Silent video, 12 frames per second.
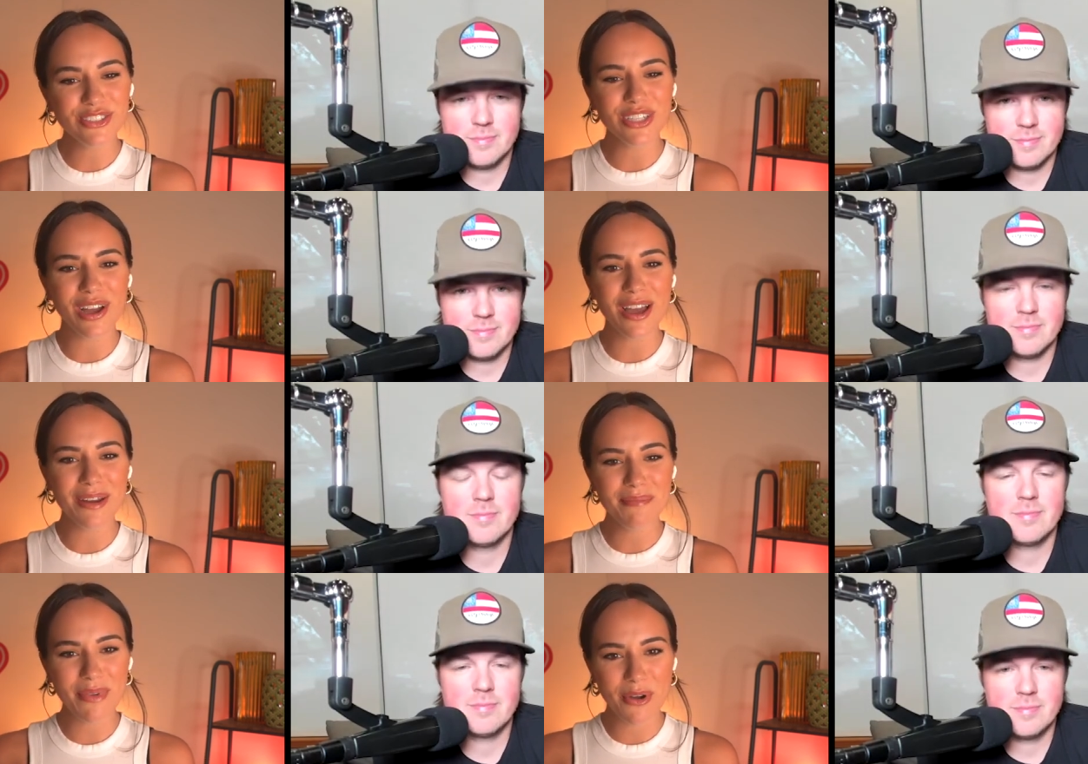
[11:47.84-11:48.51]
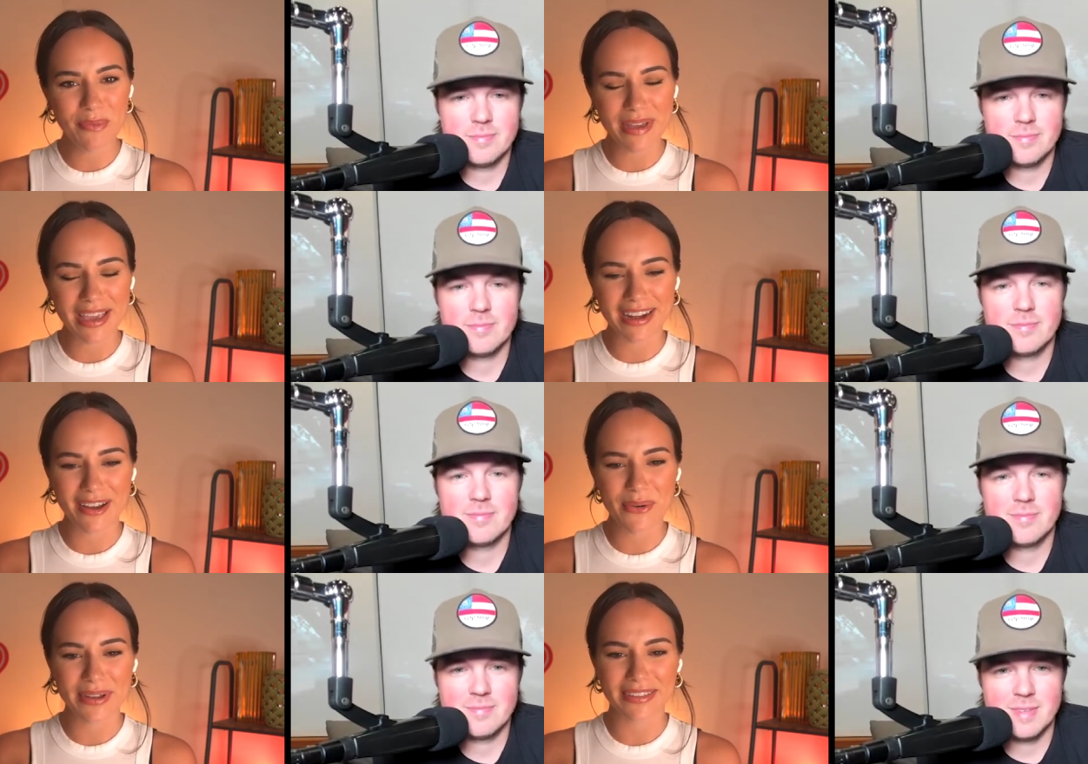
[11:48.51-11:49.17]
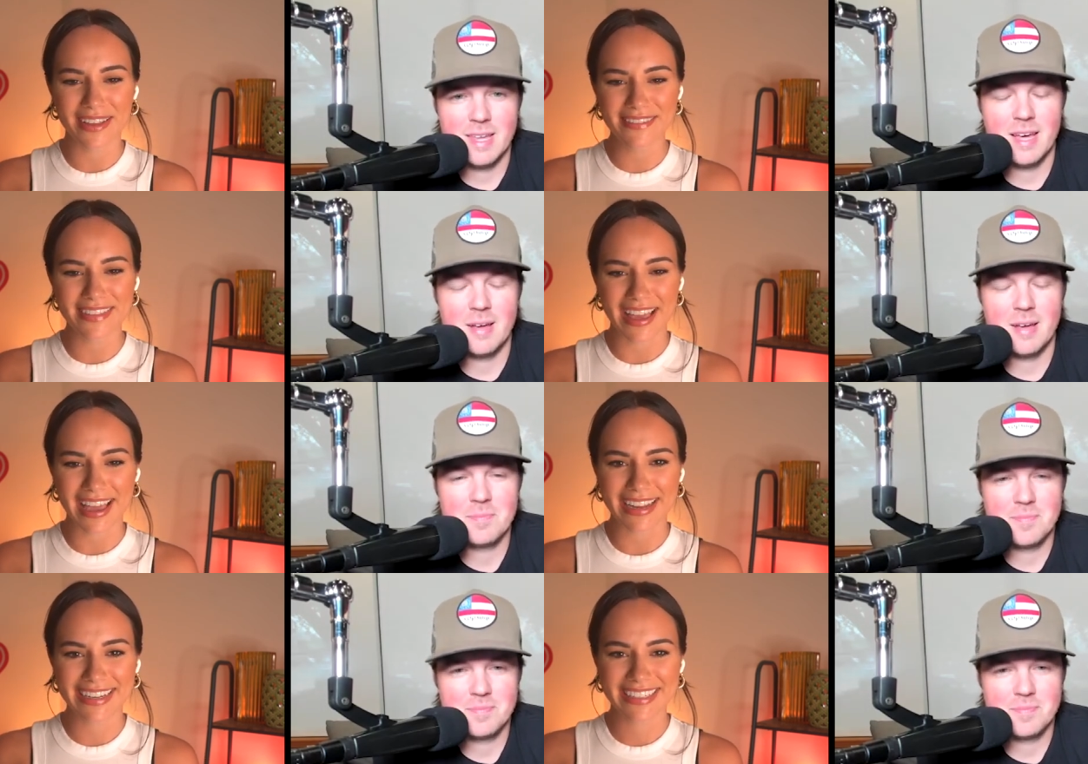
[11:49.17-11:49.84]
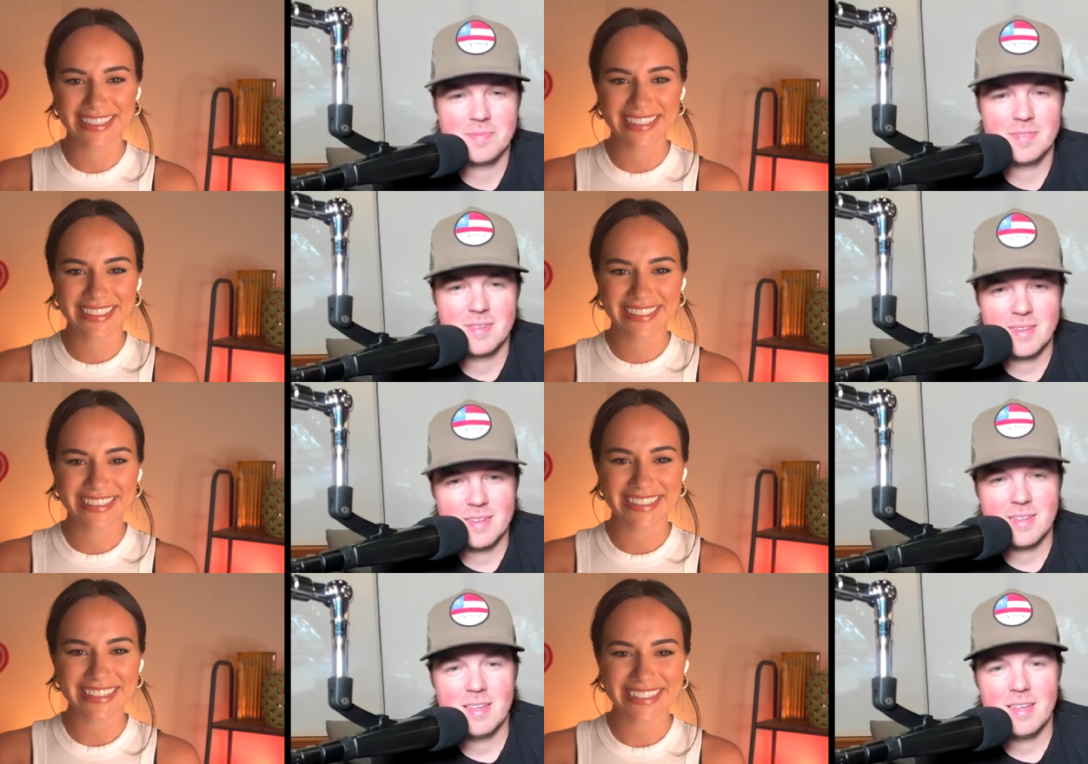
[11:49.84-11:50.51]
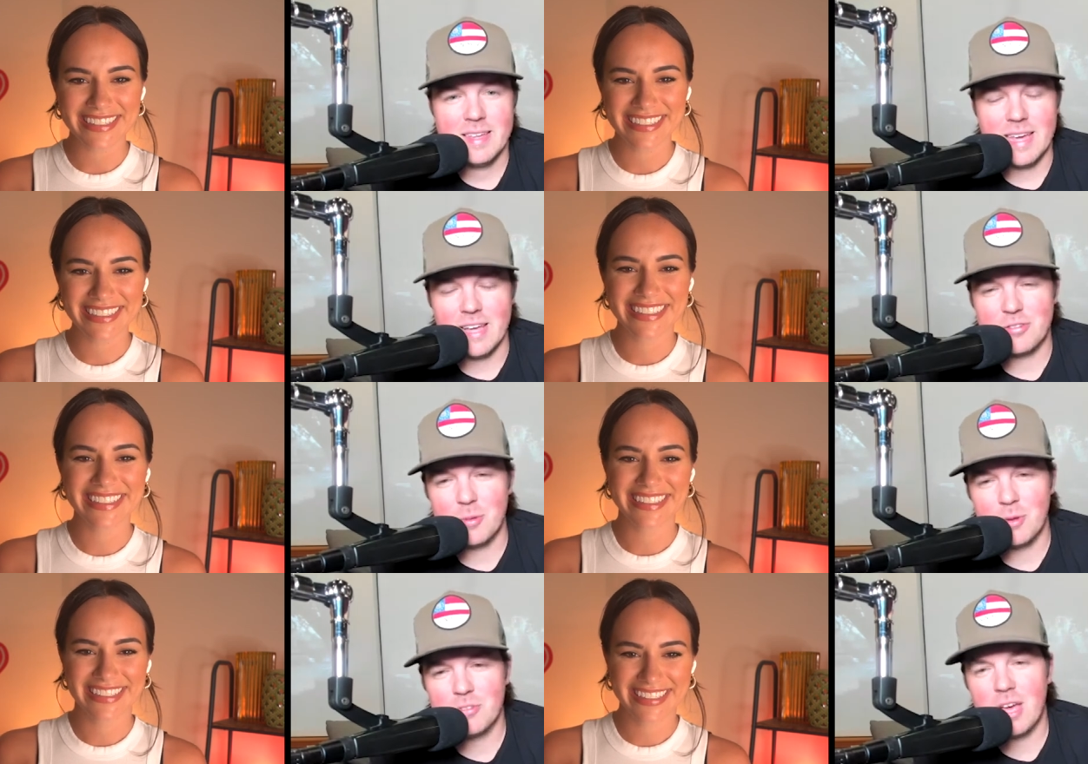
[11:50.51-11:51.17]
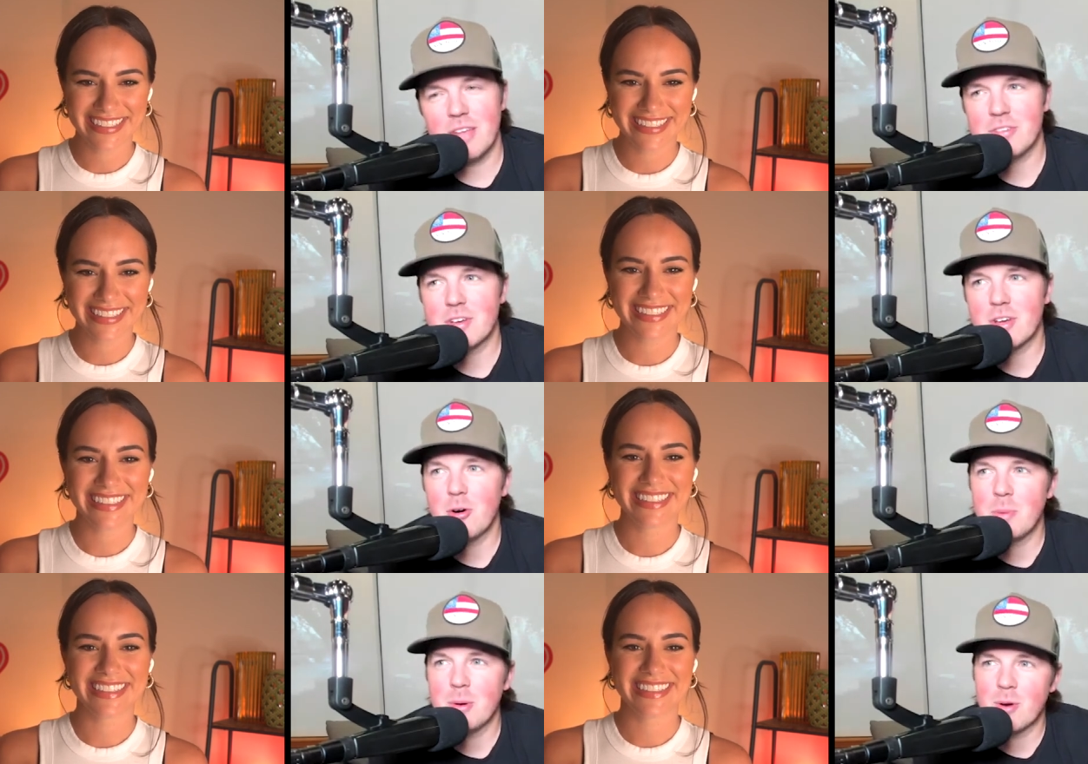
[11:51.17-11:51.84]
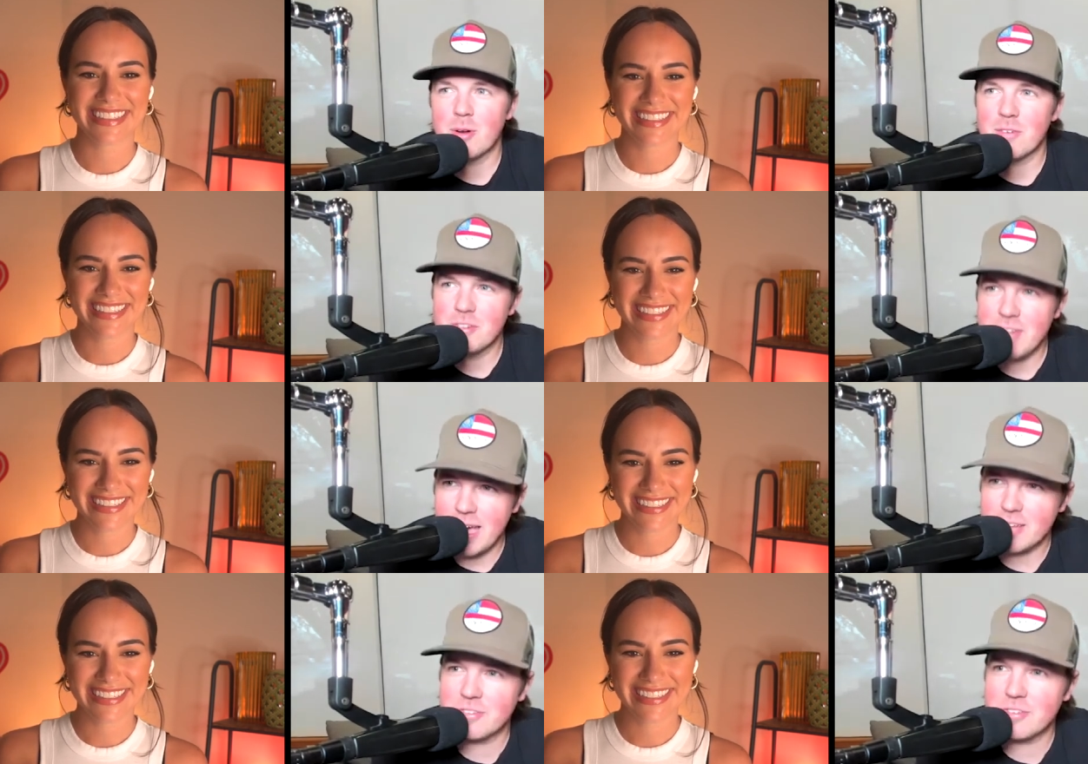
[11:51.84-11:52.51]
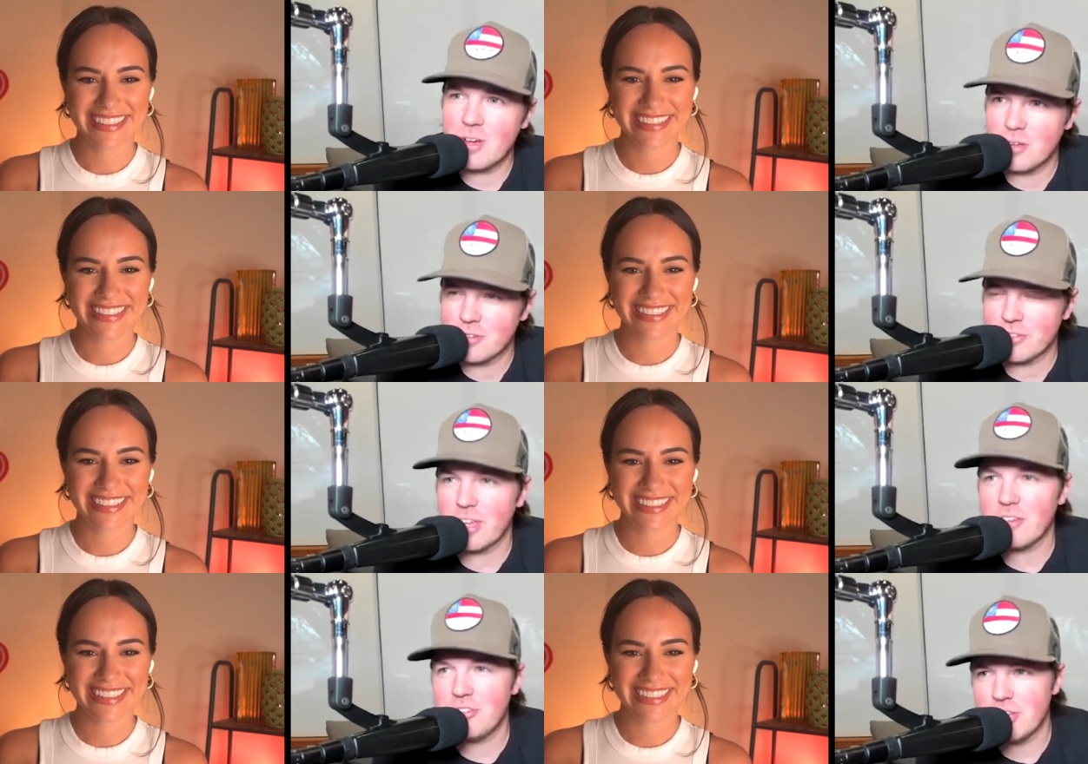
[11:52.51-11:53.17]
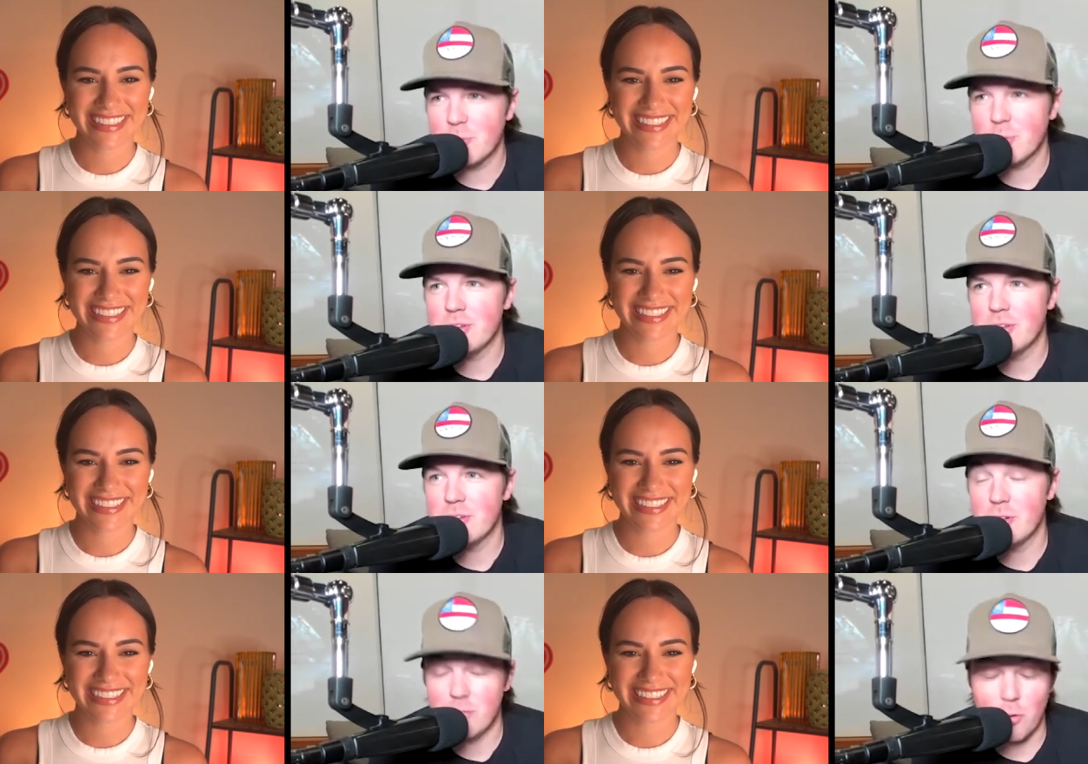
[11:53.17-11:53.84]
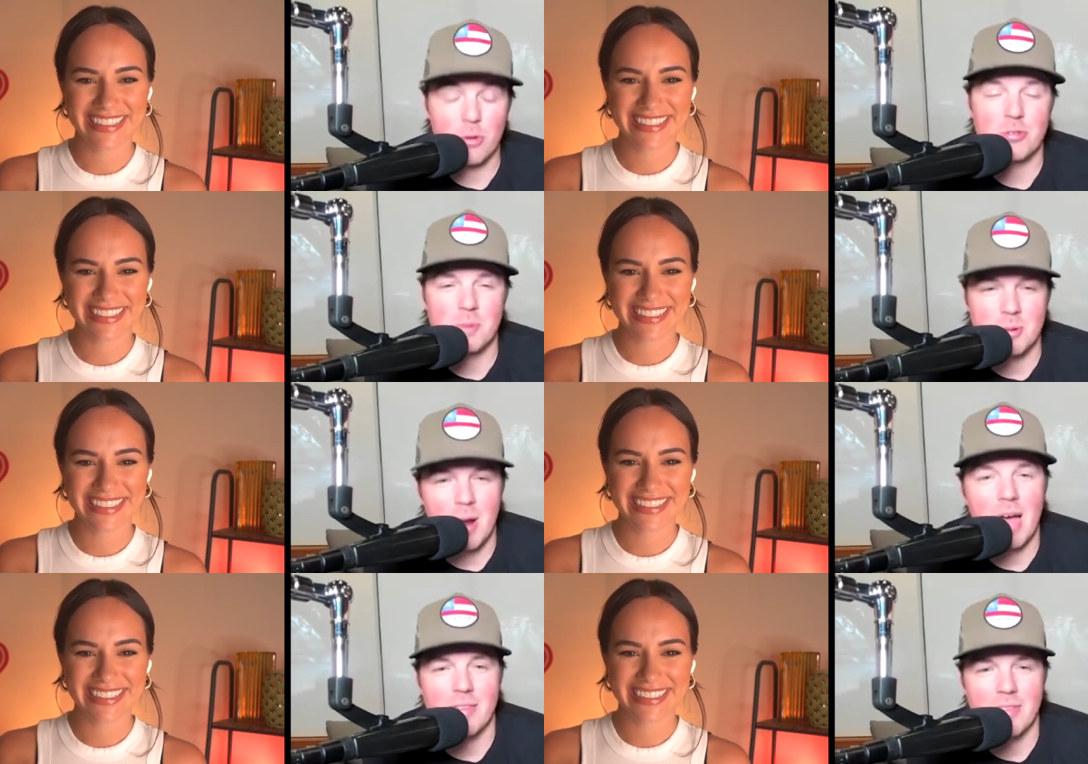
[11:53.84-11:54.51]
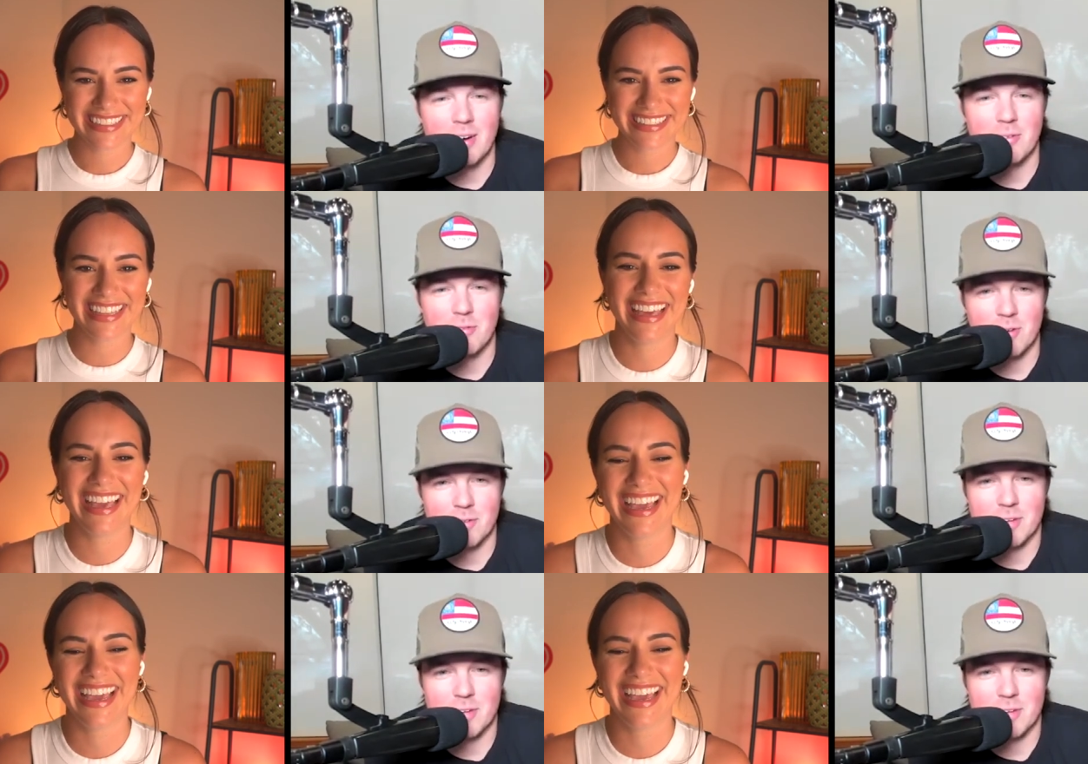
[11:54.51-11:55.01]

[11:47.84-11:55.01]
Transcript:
Speaker 1: John moment. Oh, I
Speaker 2: love that. Yeah, someone's like, is it going to be one of her dad's songs? I was like, she would divorce me right there in front of